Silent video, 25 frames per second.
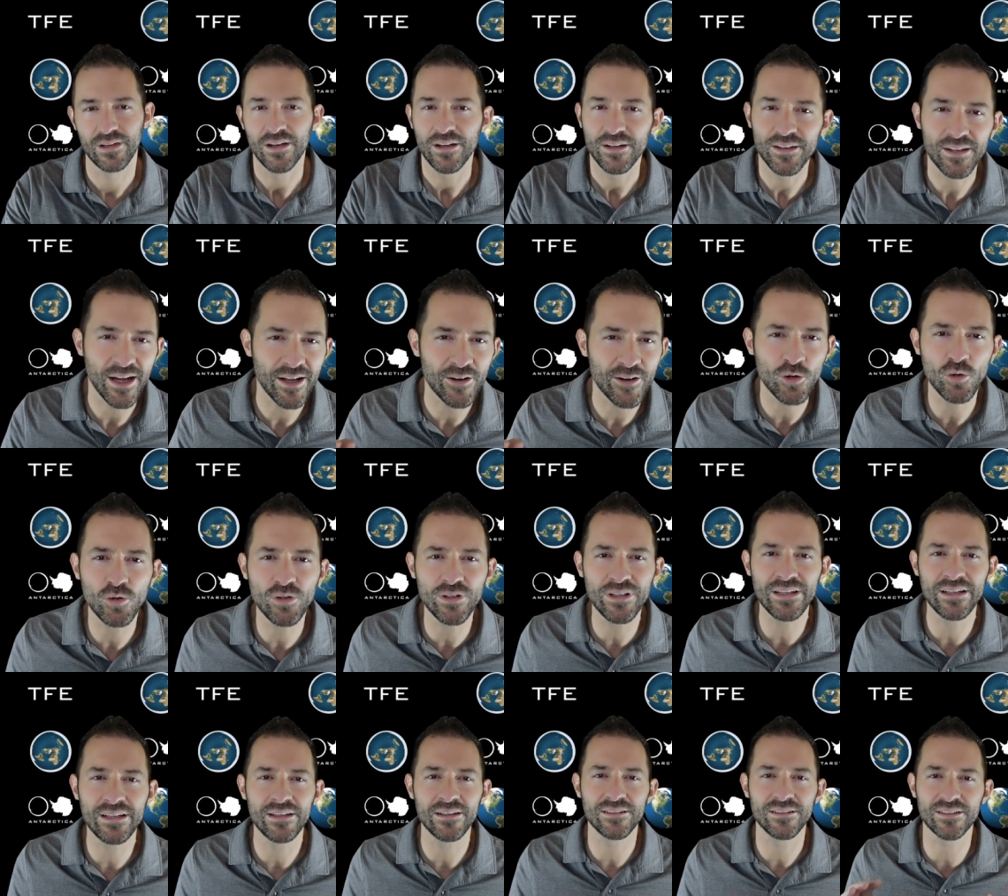Not
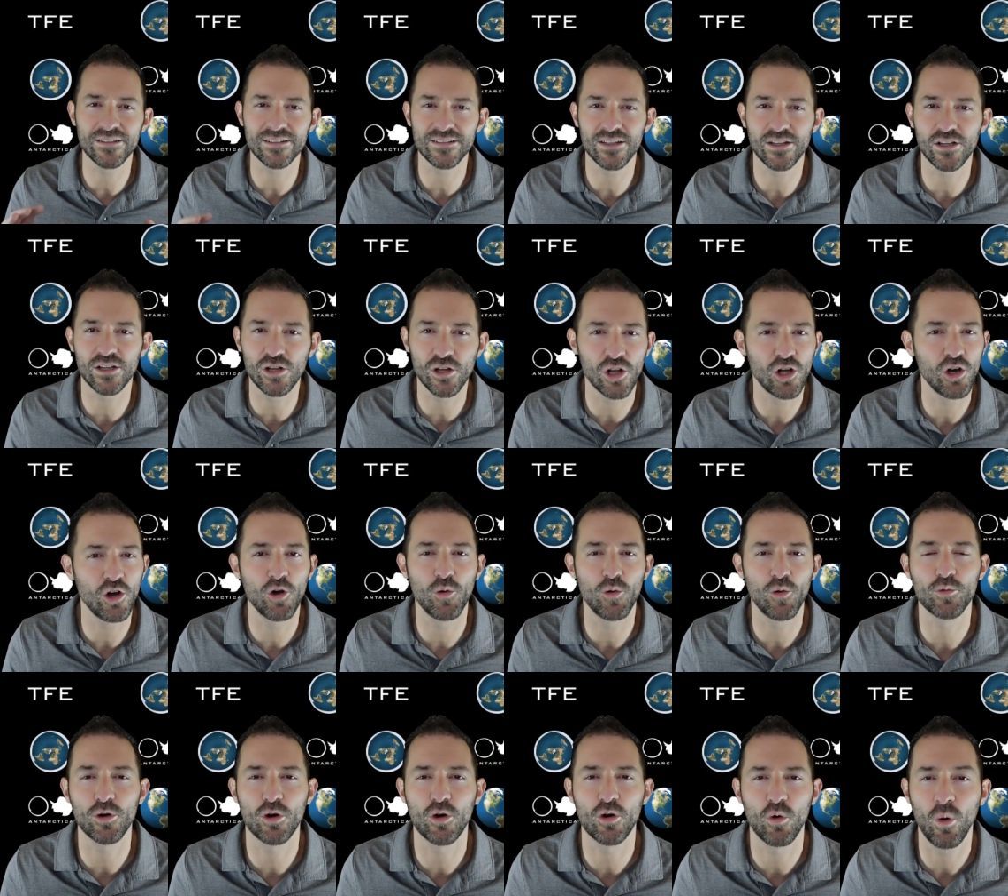only does the globe
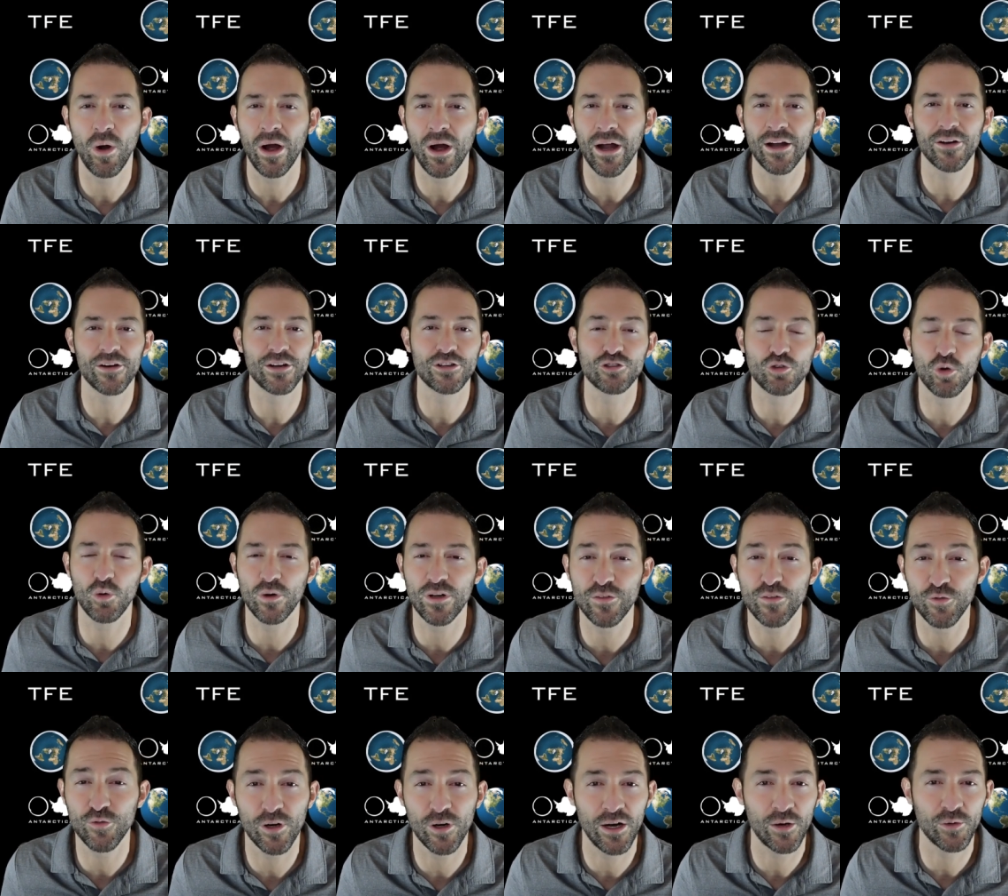require a
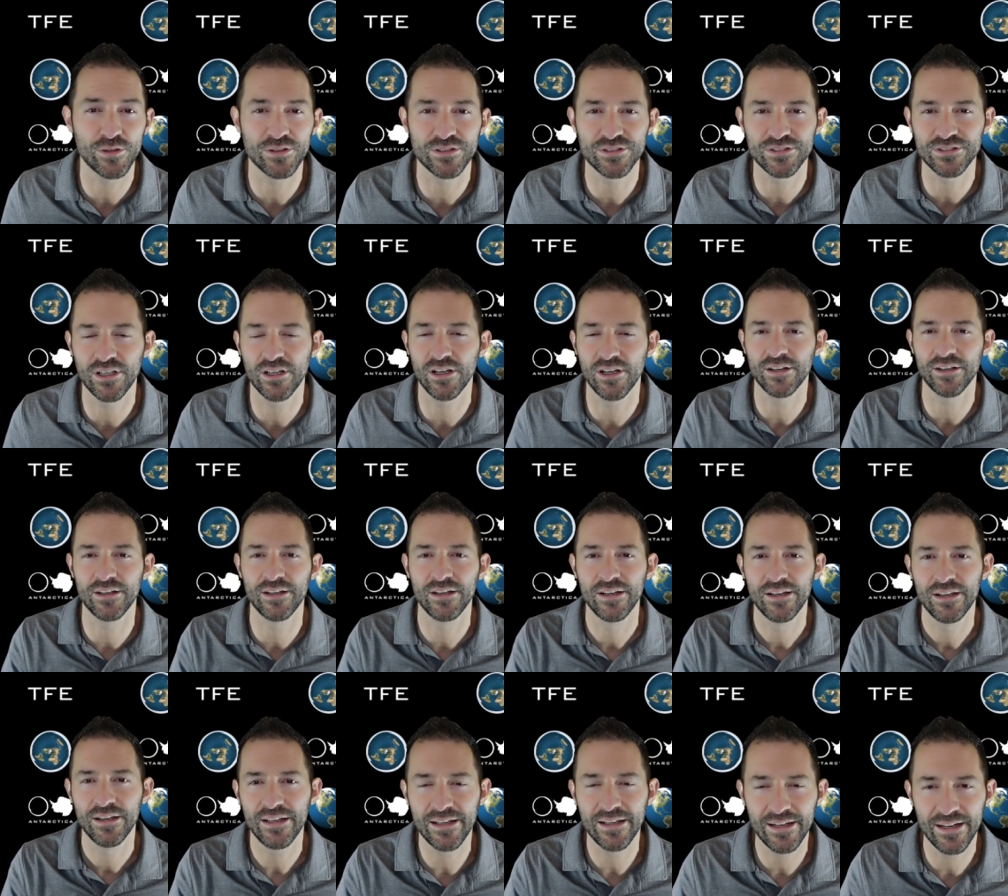24-hour sun
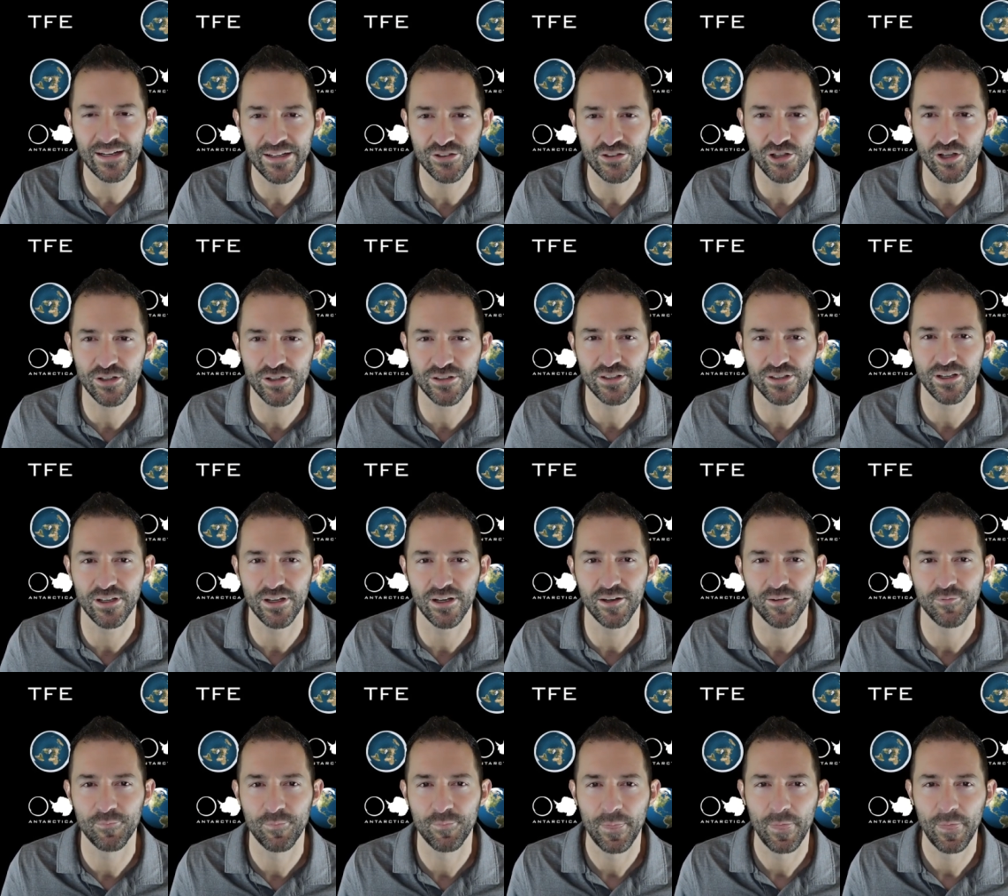in Antarctica,
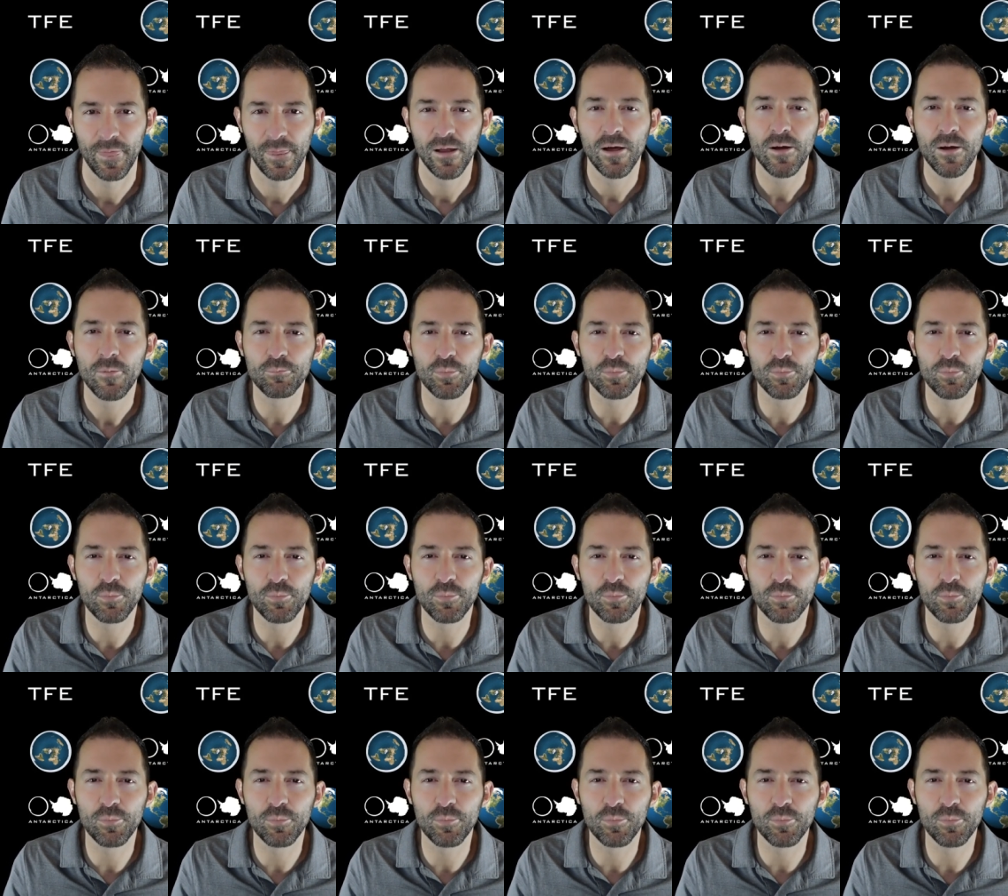but